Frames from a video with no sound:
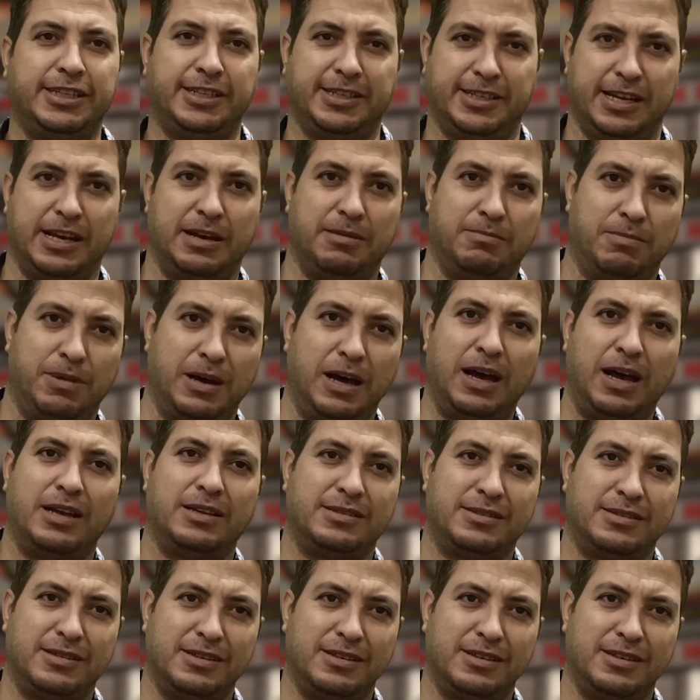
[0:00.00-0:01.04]
in
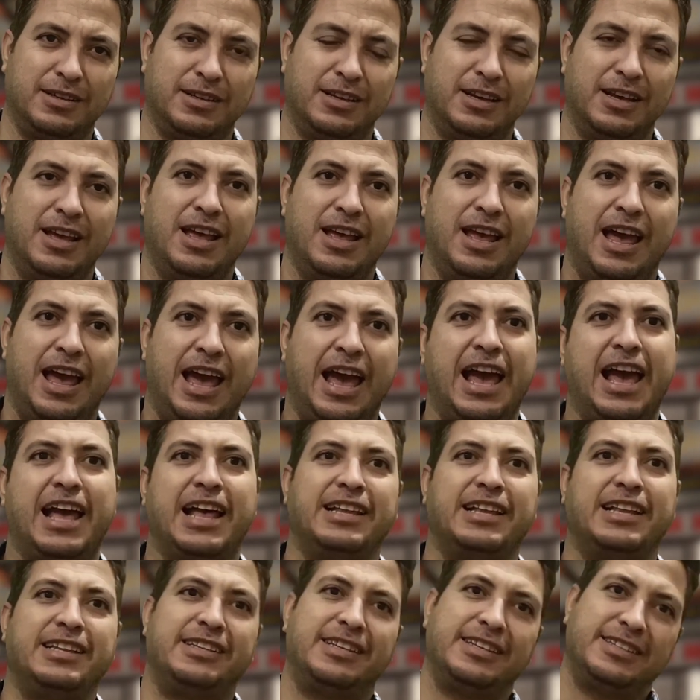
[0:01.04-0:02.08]
numbers,
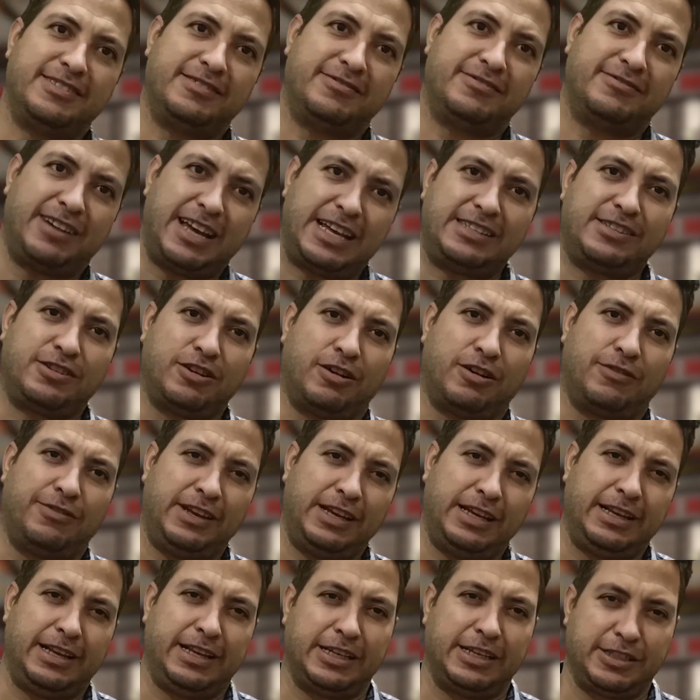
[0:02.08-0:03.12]
and the rest of
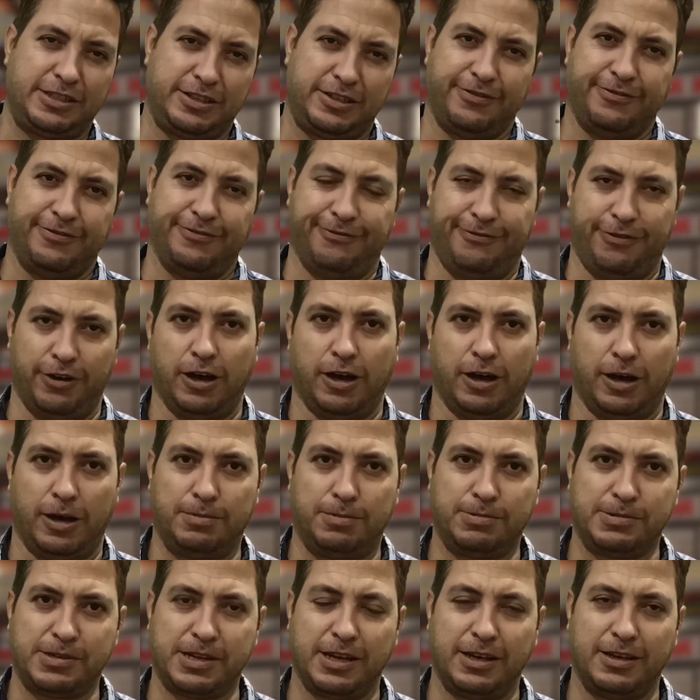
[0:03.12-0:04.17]
English
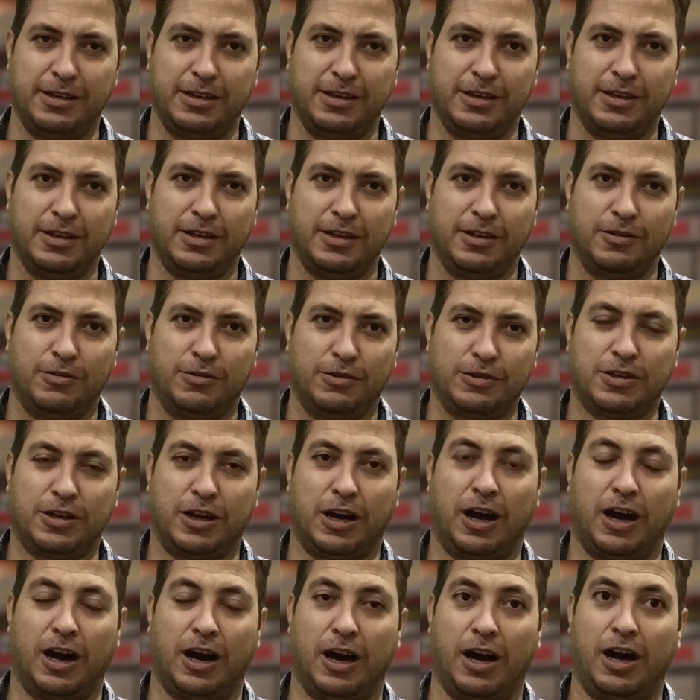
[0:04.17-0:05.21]
verbs, which
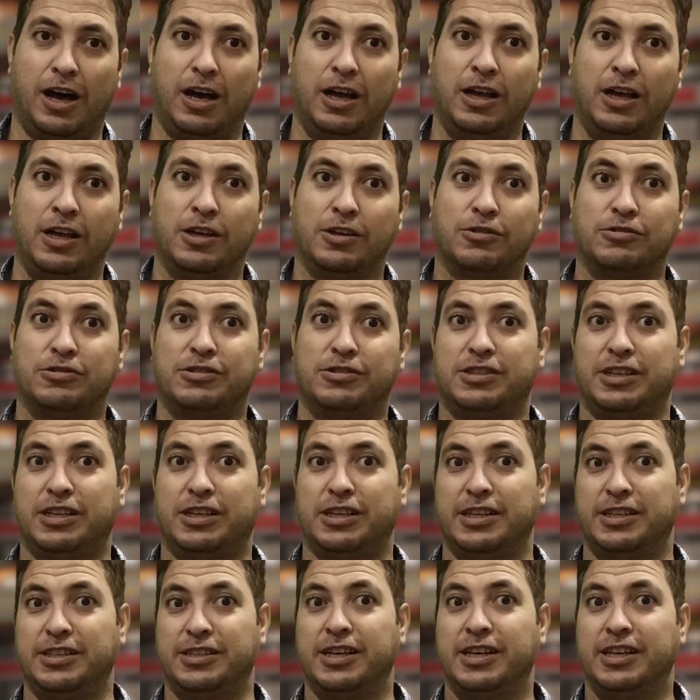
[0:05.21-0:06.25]
are
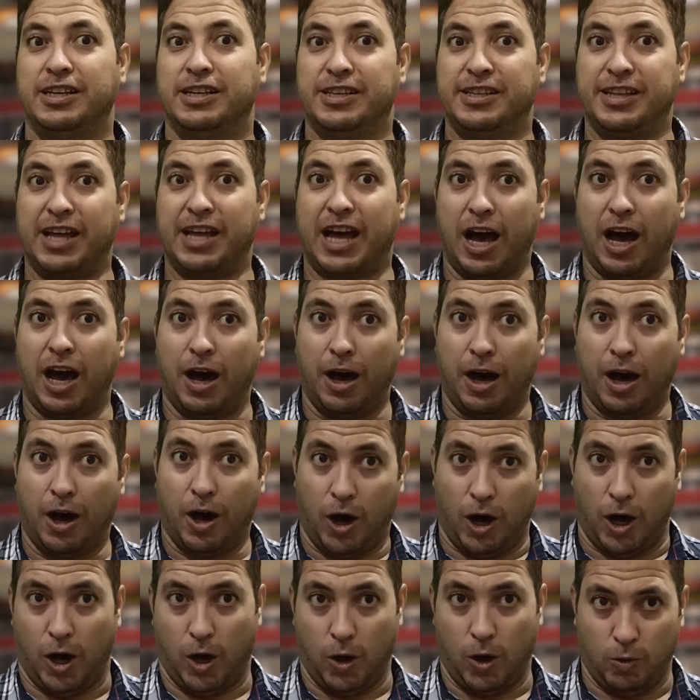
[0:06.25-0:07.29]
considered the
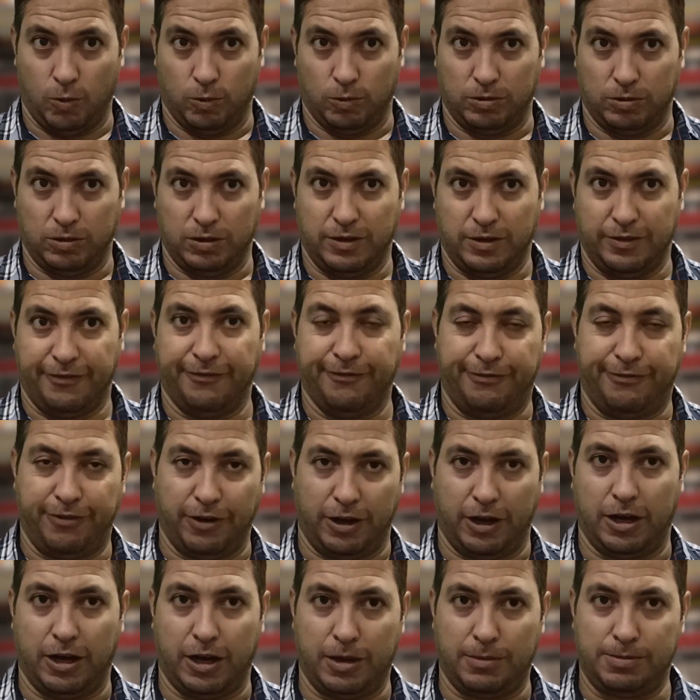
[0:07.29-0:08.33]
whole
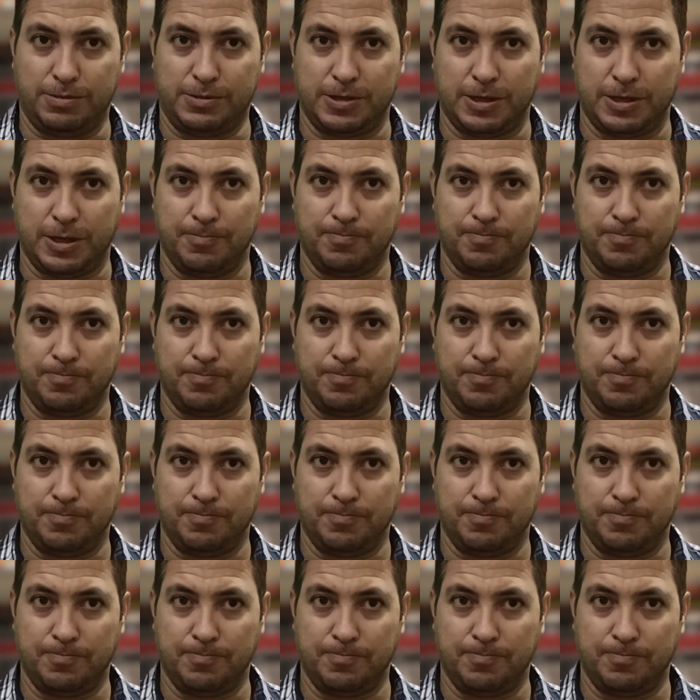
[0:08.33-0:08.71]
verbs